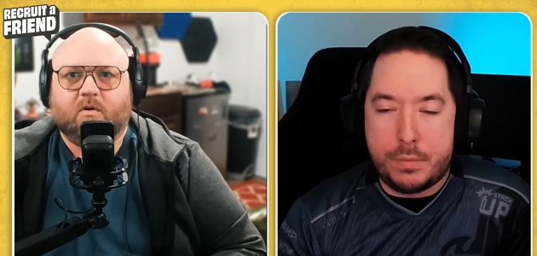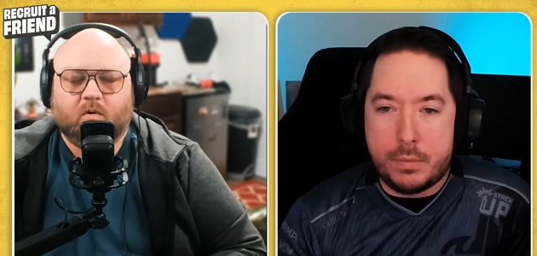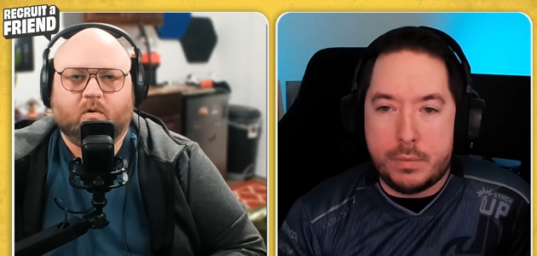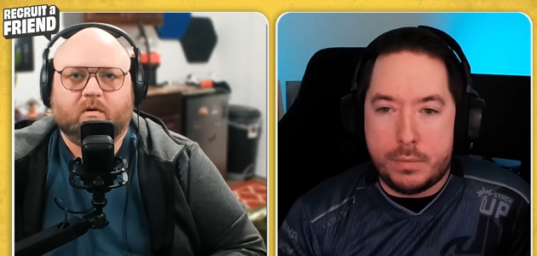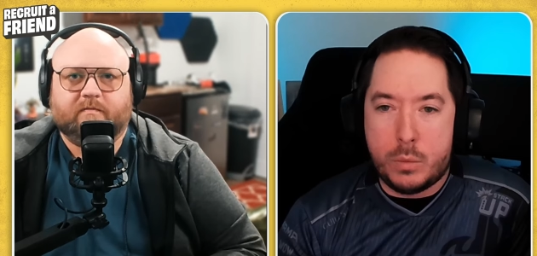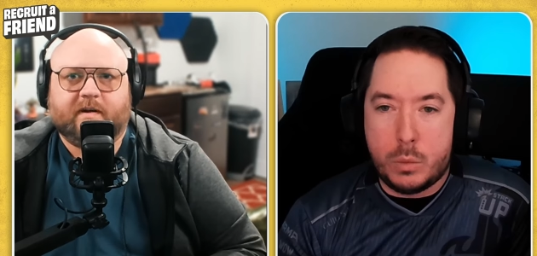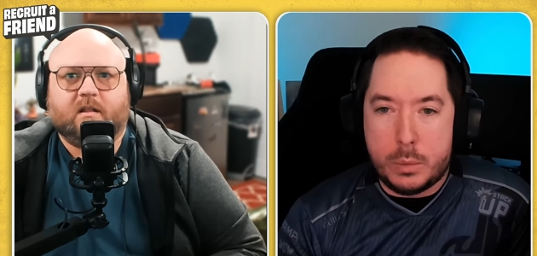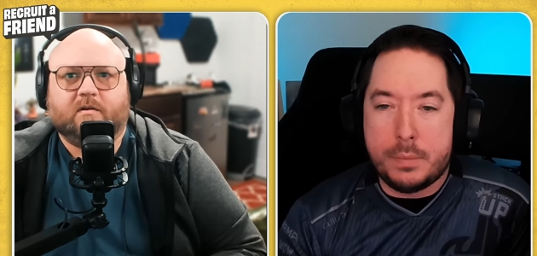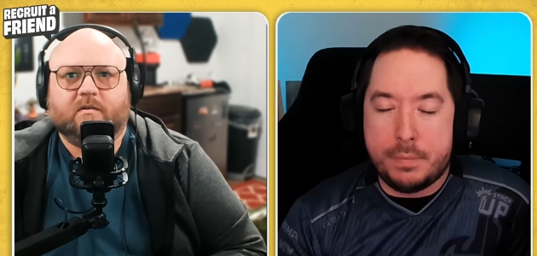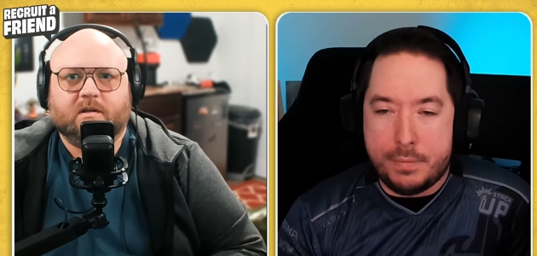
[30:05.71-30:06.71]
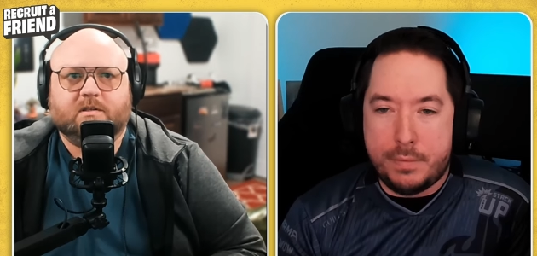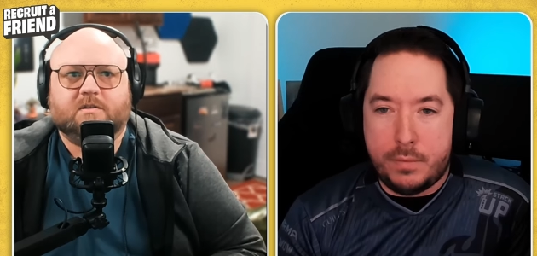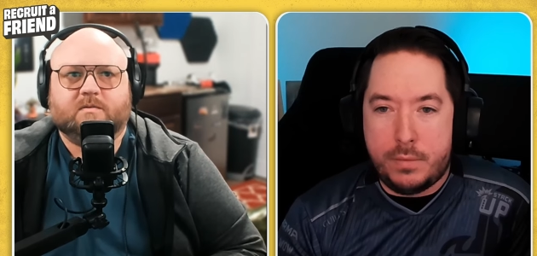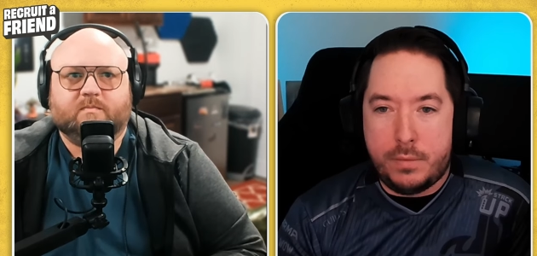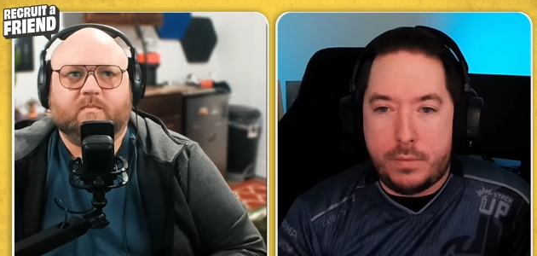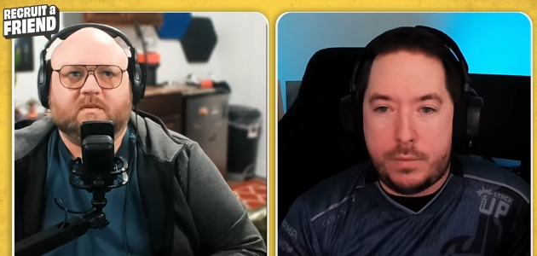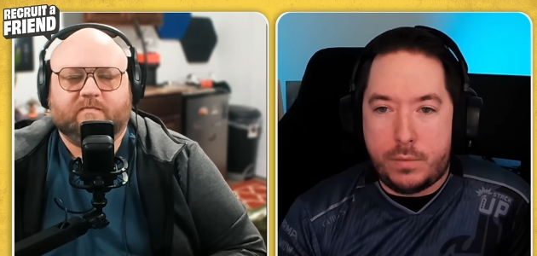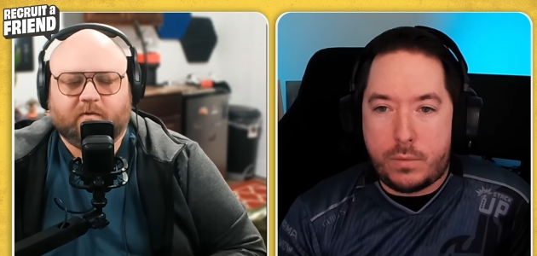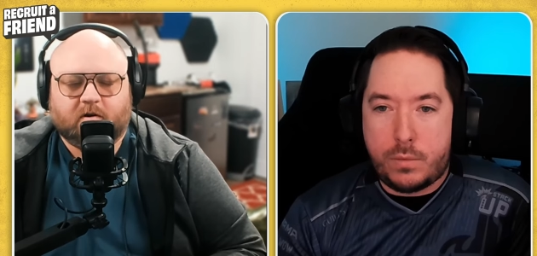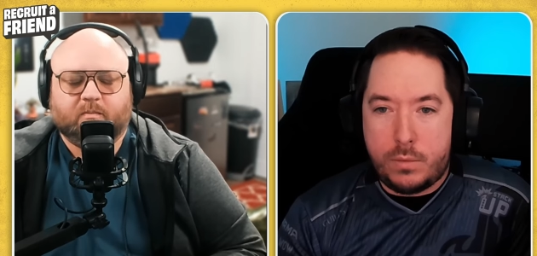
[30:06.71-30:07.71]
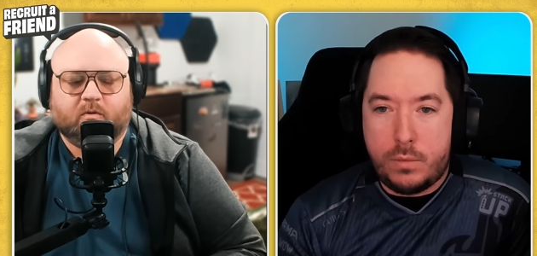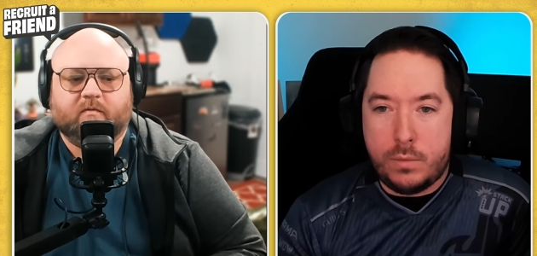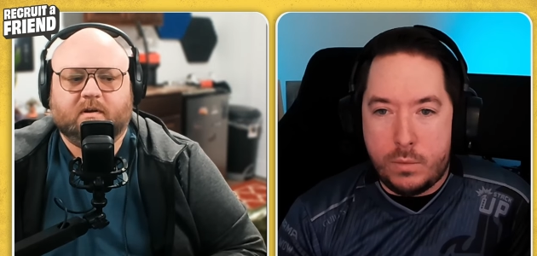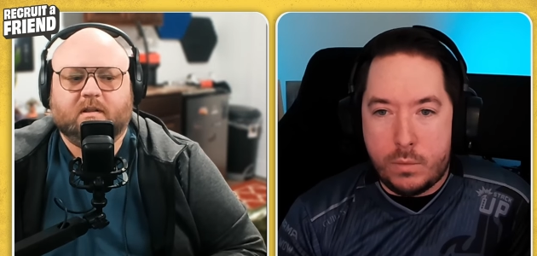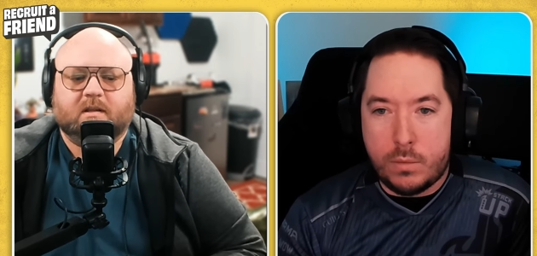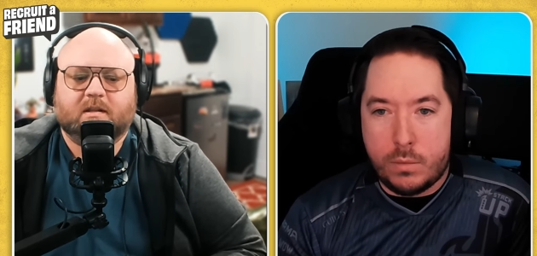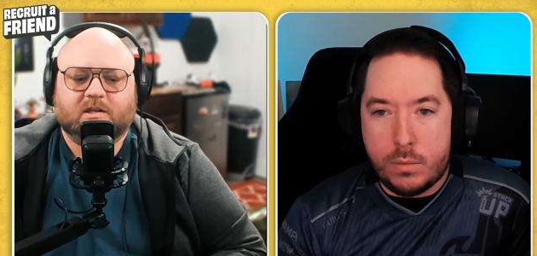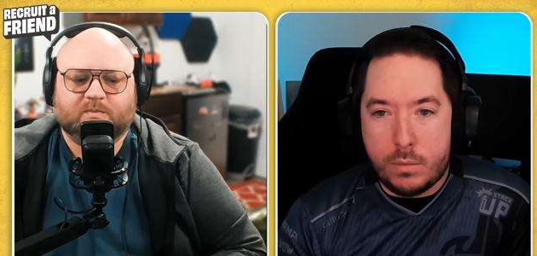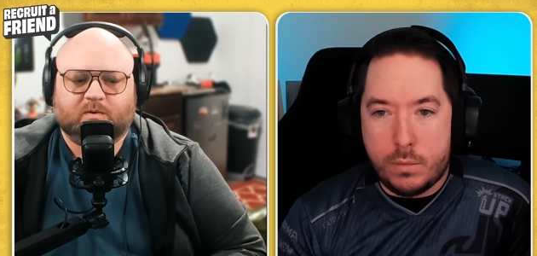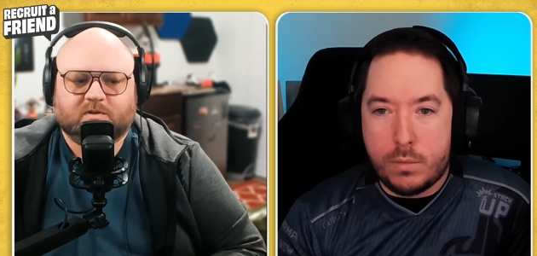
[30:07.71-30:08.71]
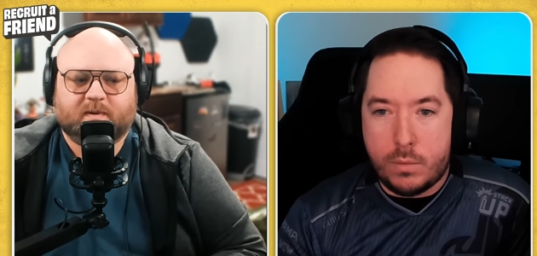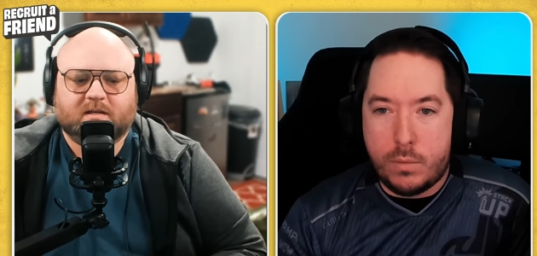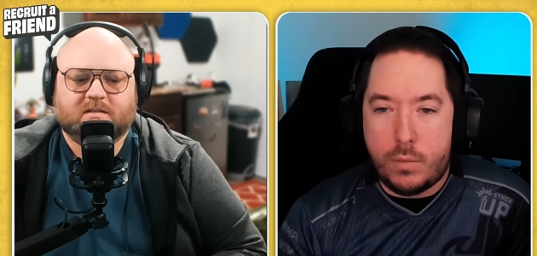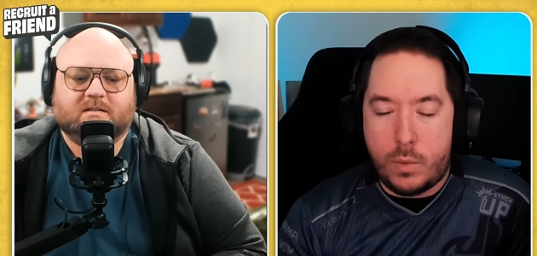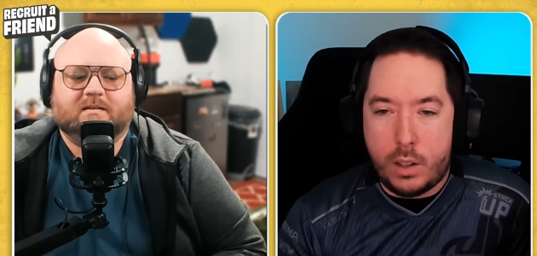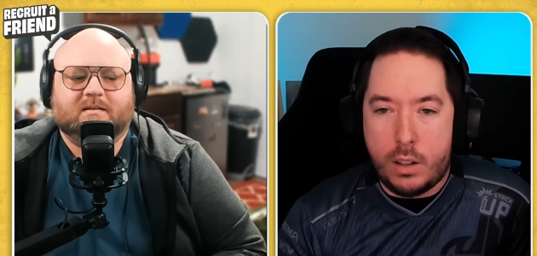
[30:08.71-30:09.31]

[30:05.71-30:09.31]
Speaker 1: core of Valor is is very proven in, in the esports space.